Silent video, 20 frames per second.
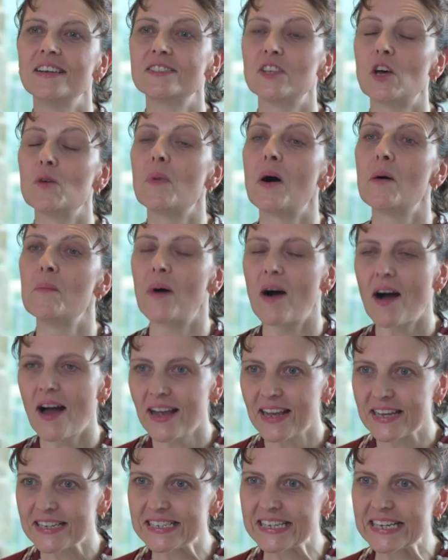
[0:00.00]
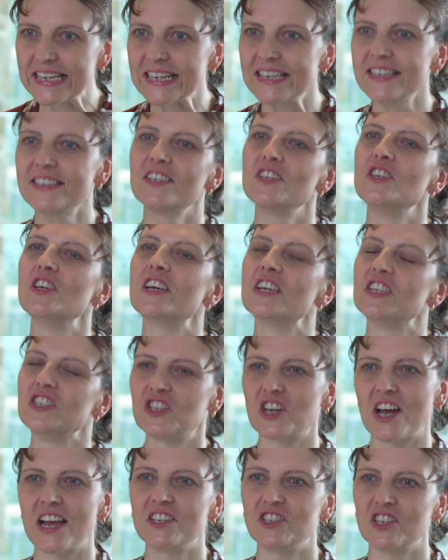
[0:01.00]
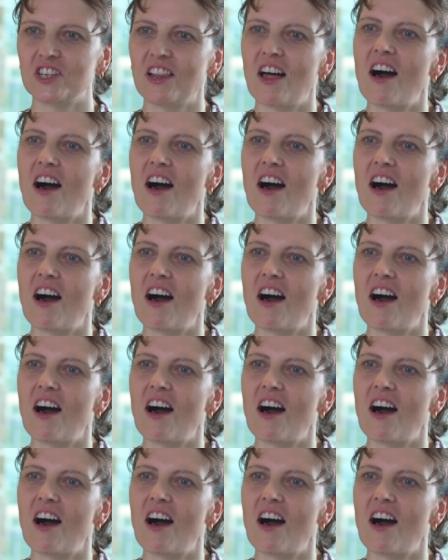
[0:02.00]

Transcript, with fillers: So by buying a ticket, you can change a